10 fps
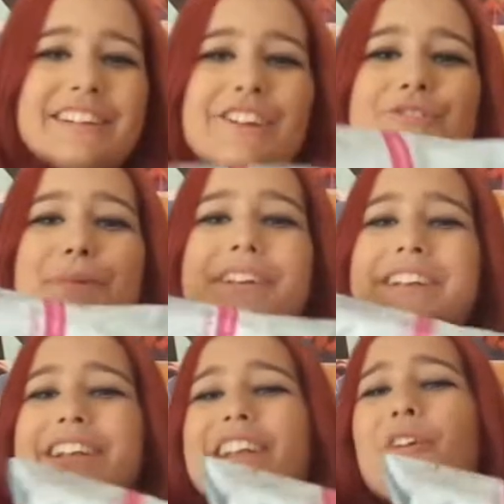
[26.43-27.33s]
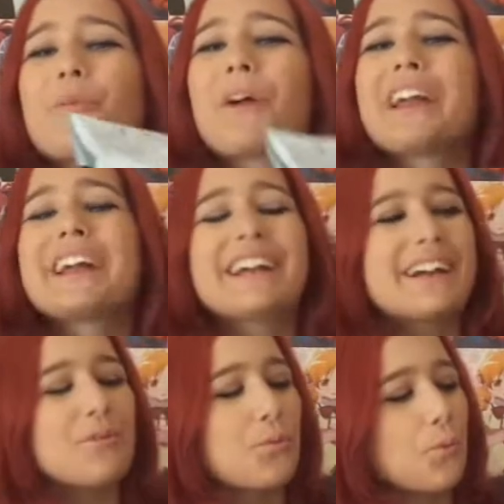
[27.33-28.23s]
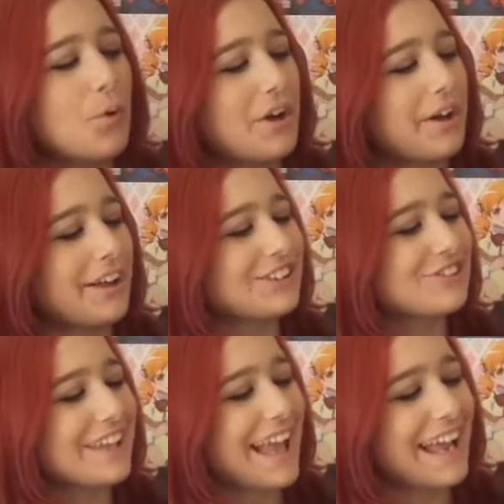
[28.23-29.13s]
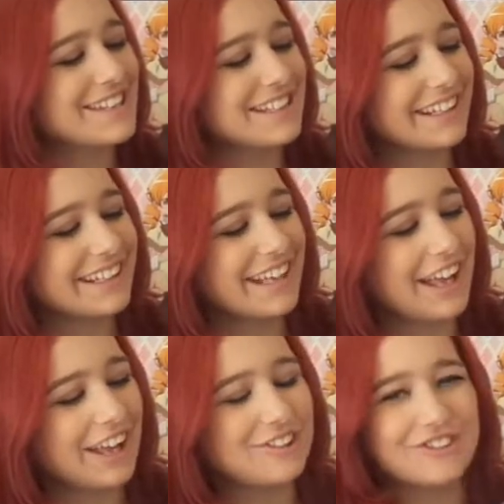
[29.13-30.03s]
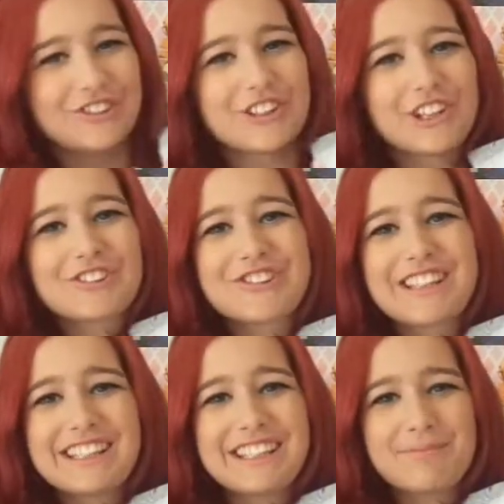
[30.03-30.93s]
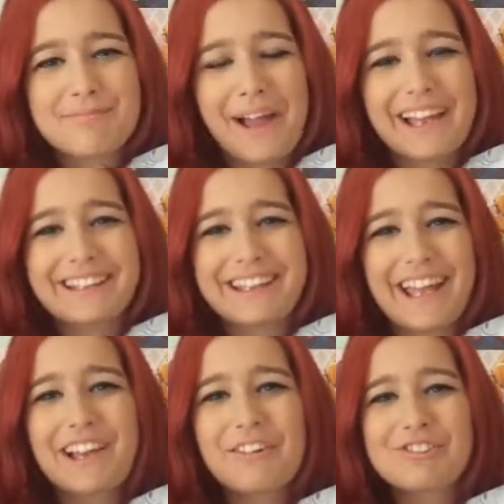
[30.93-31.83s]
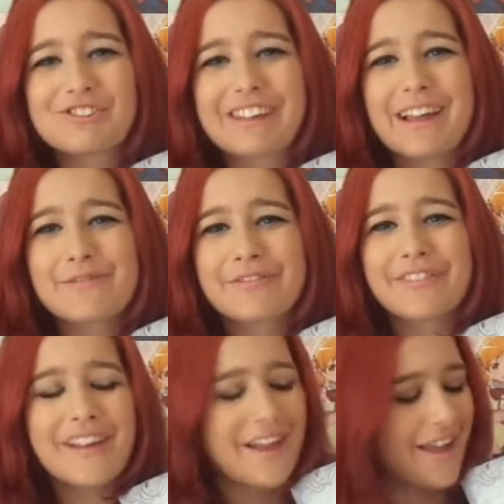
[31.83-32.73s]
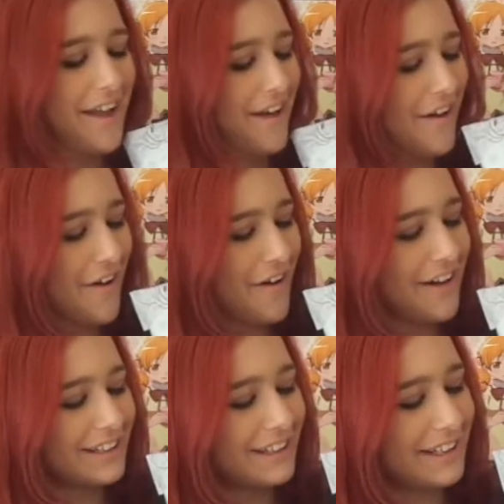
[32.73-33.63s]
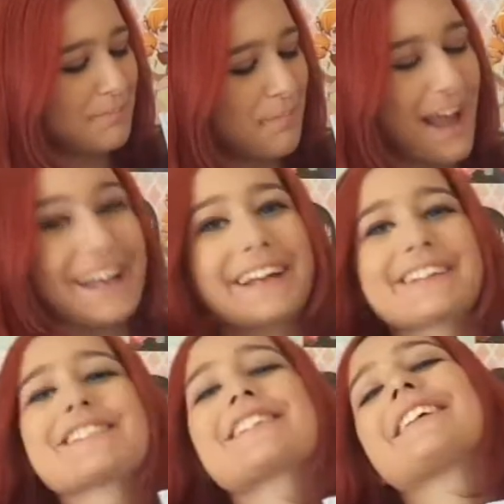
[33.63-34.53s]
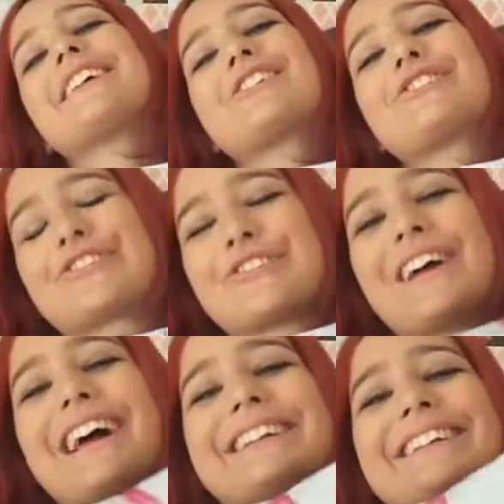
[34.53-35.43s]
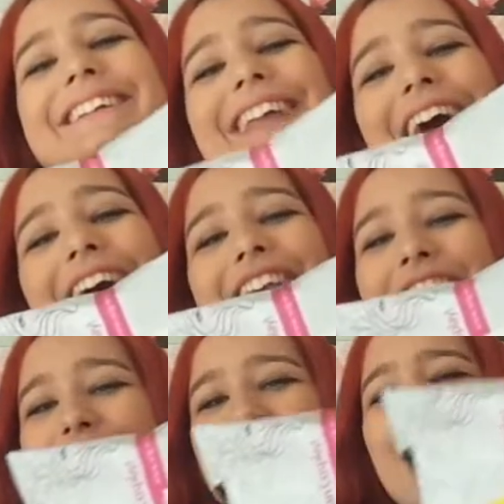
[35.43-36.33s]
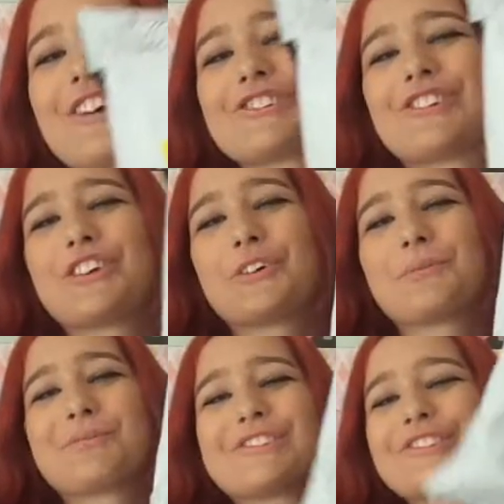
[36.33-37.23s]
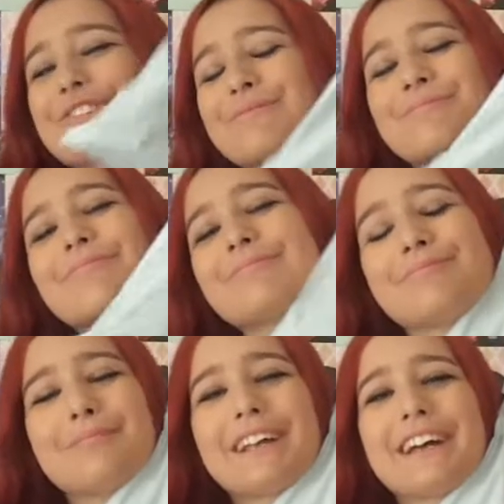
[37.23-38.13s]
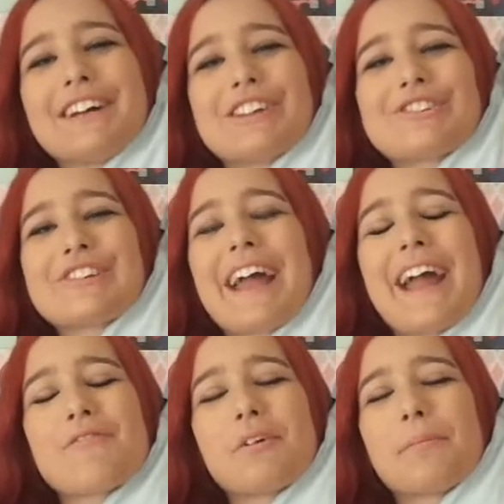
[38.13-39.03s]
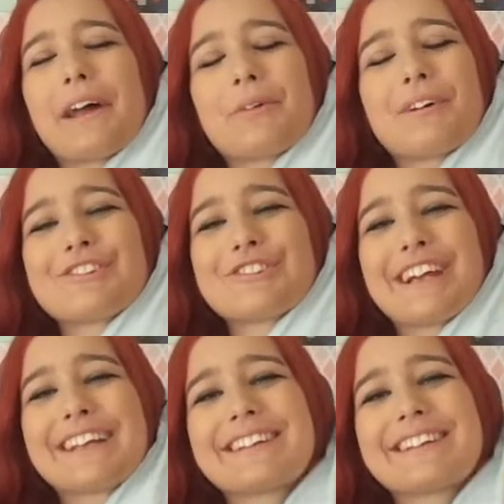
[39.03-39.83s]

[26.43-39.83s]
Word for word: This particular wig was actually, as you can see by the yellow stuff on the package, stranded at costumes because everybody wants that.